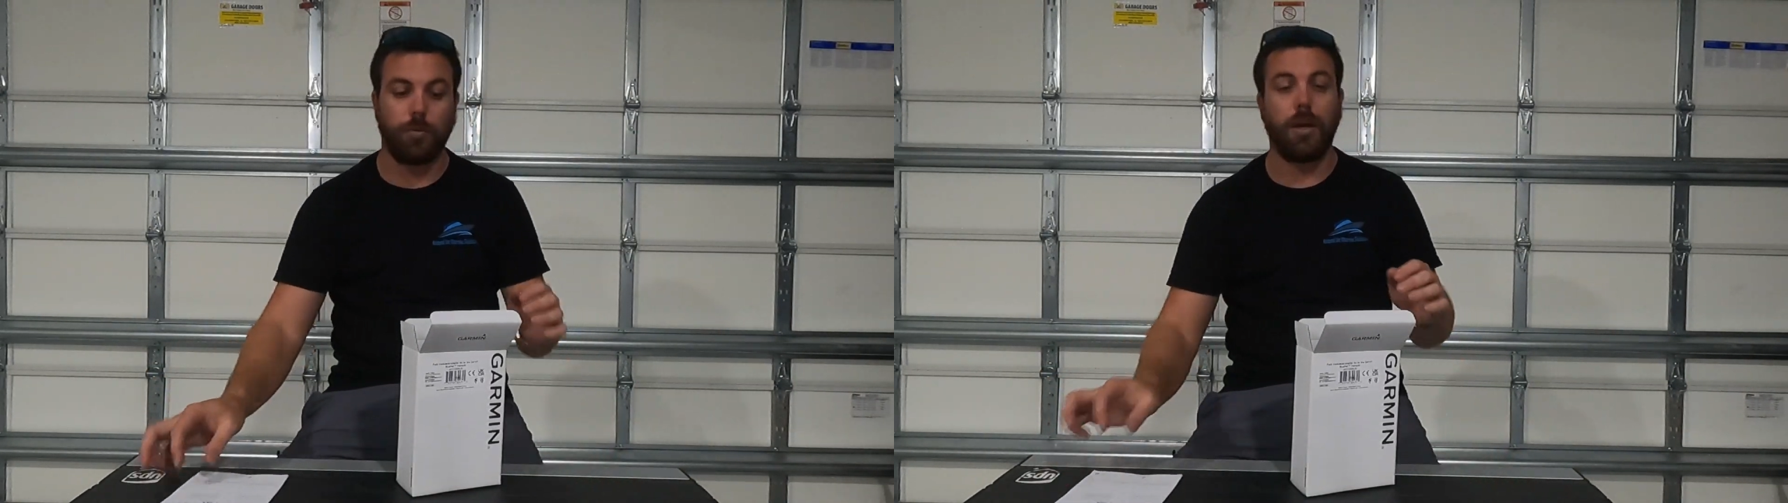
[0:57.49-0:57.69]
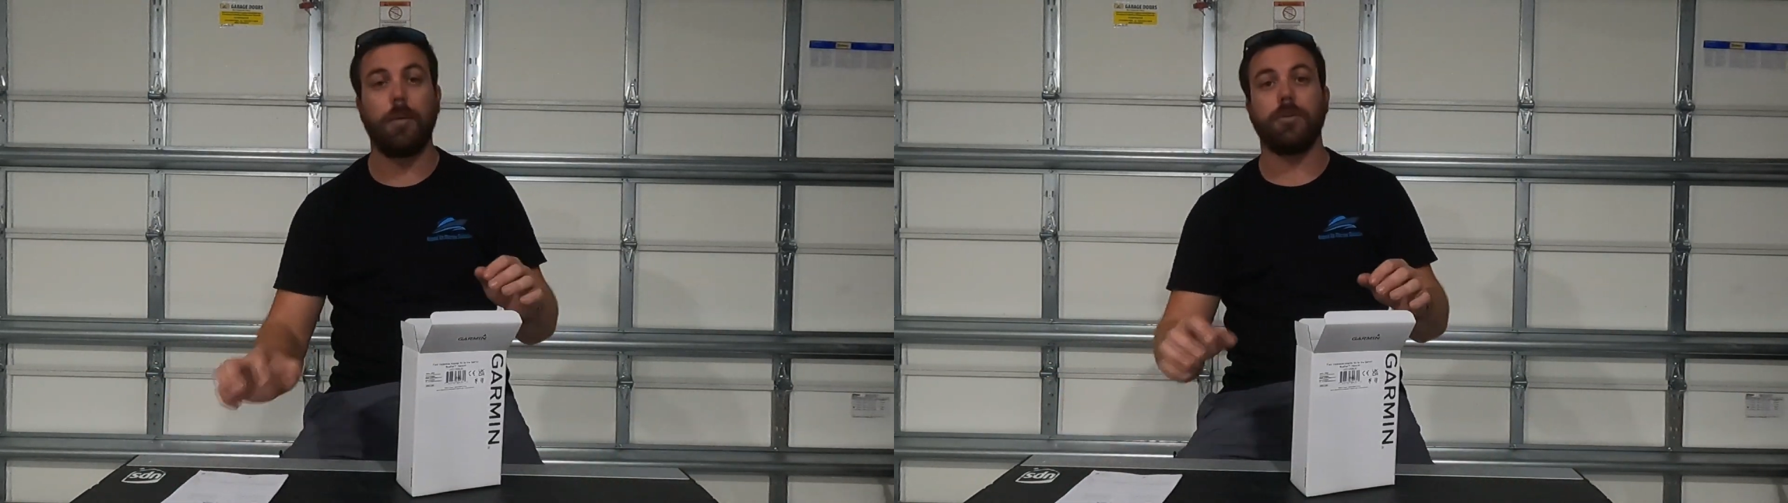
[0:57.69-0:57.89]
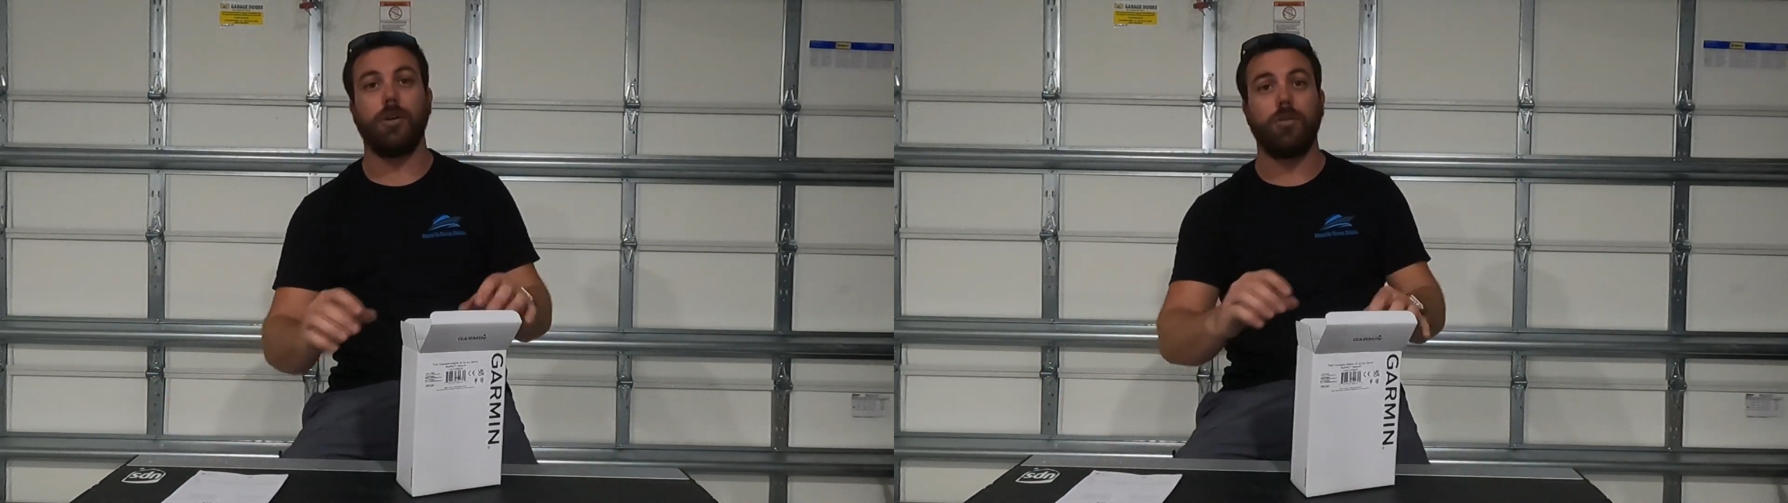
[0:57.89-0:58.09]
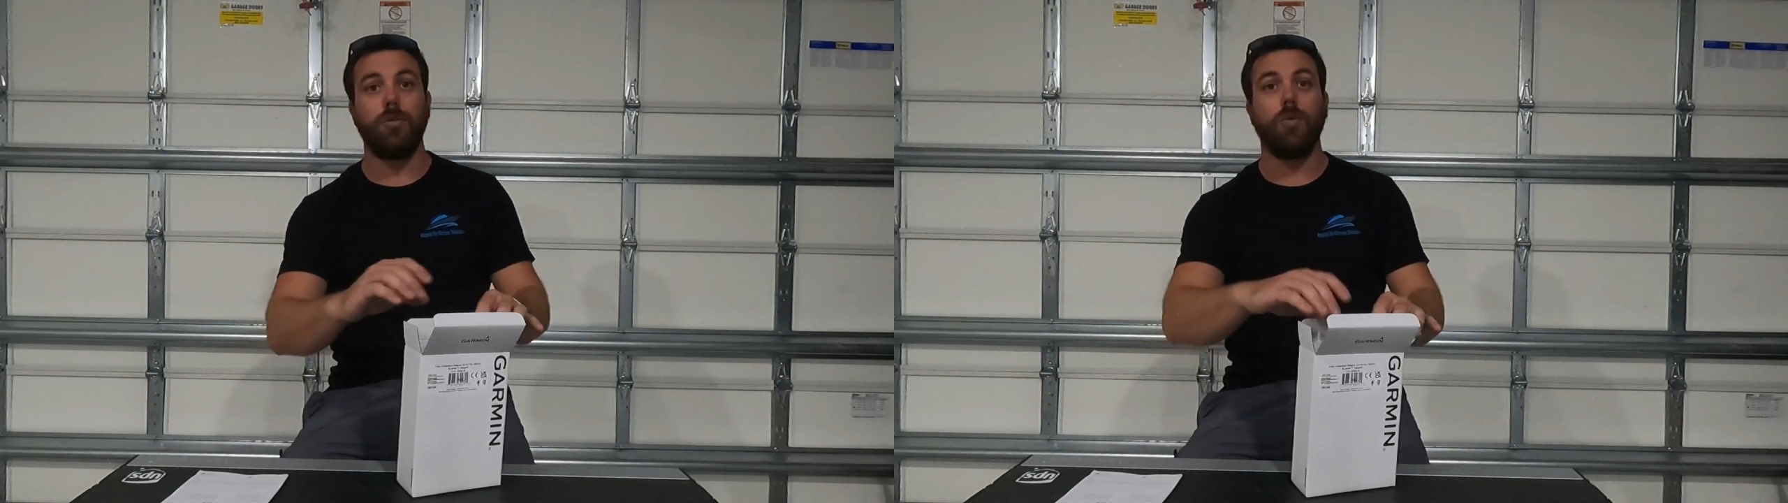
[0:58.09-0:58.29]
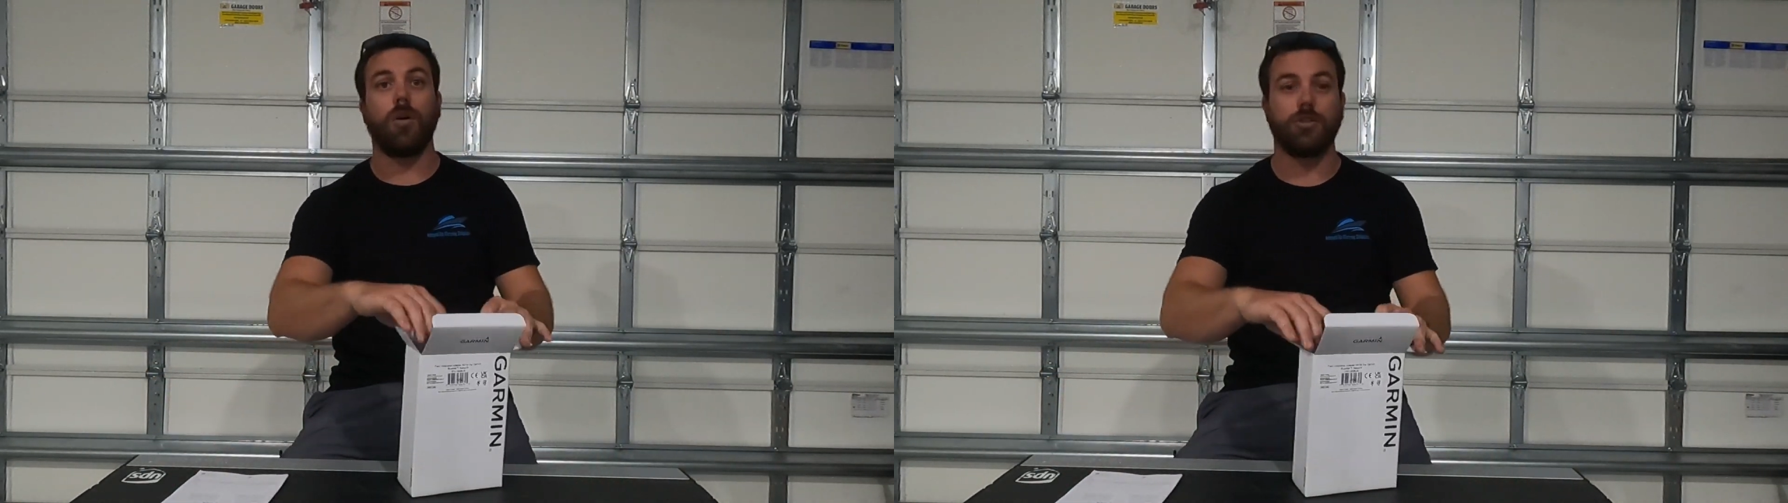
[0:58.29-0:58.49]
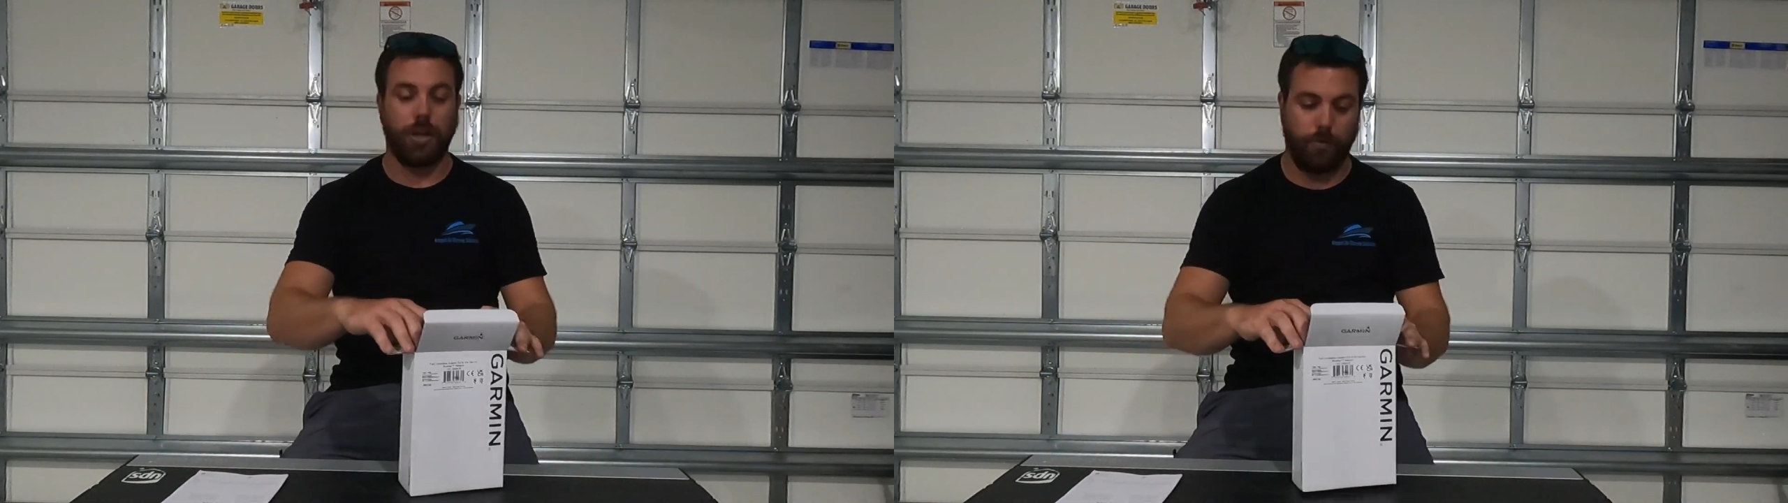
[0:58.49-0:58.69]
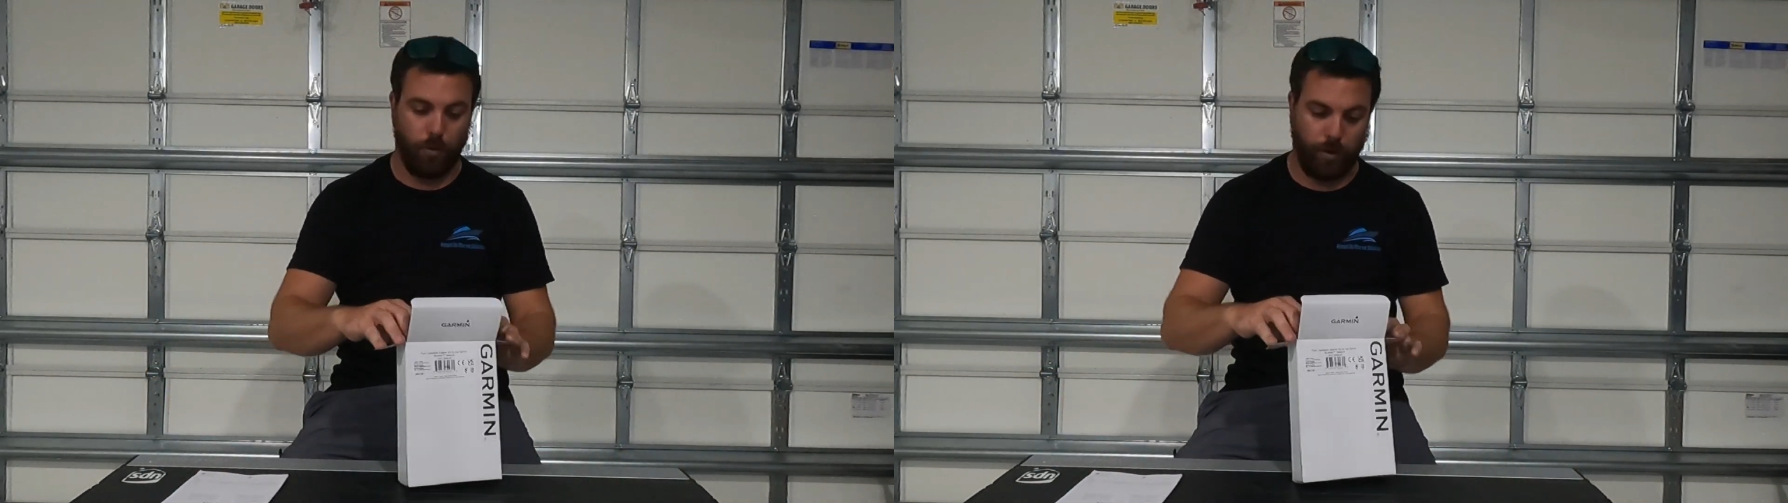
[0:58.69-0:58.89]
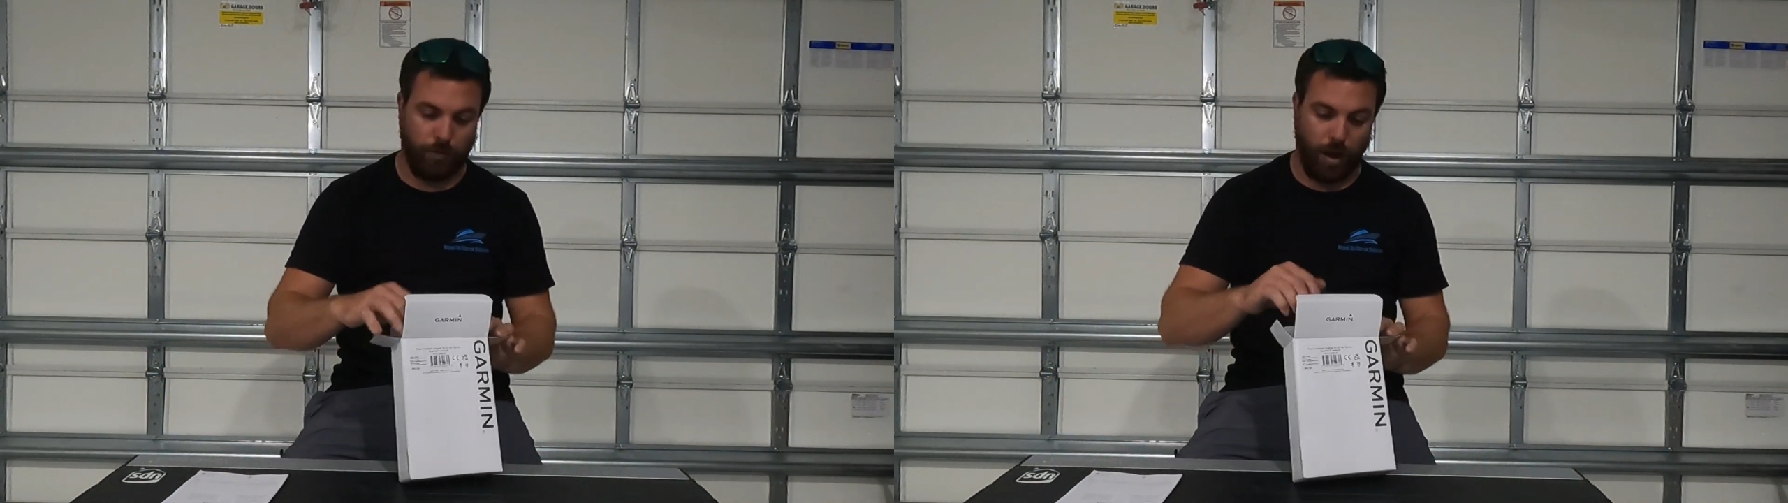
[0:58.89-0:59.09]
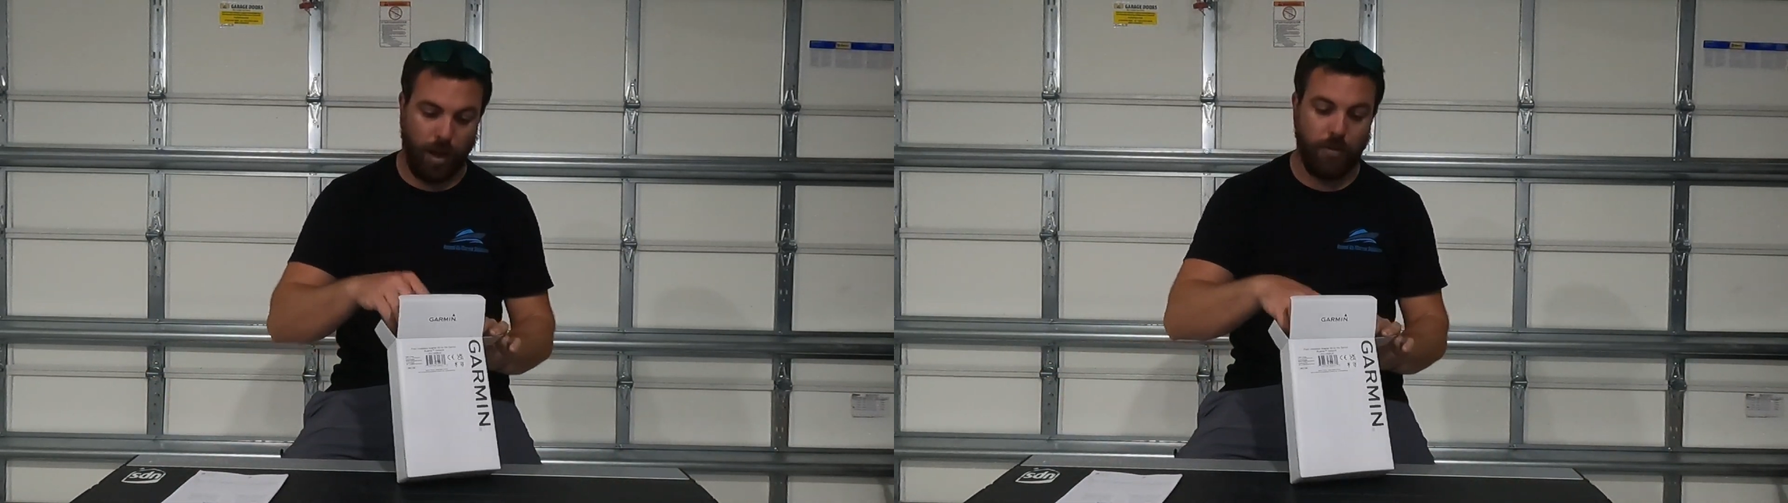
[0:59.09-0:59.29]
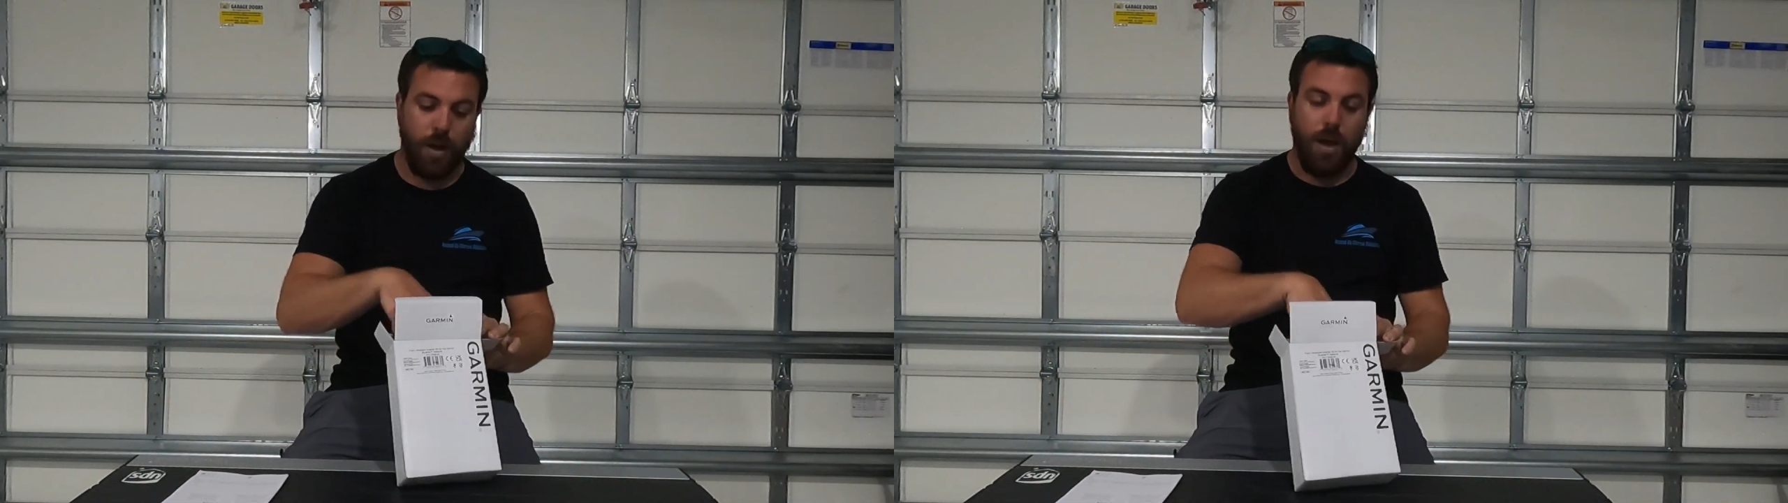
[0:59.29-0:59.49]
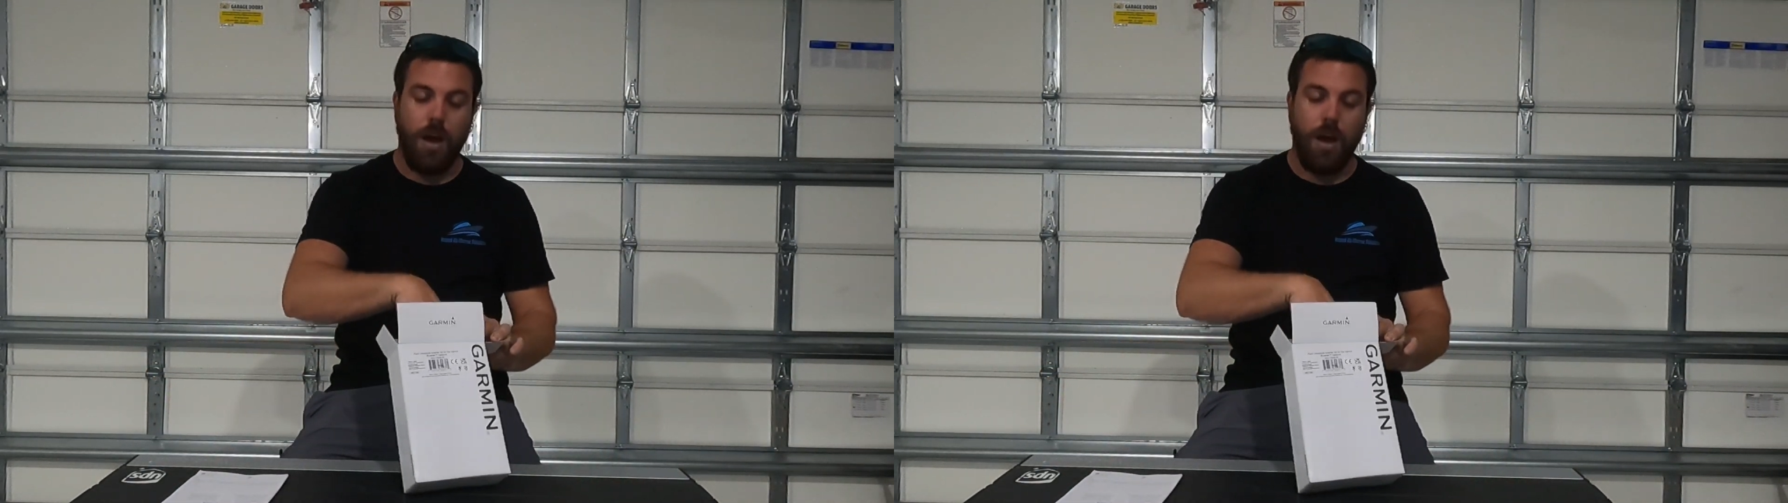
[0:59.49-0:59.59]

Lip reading: be able to do RJ45,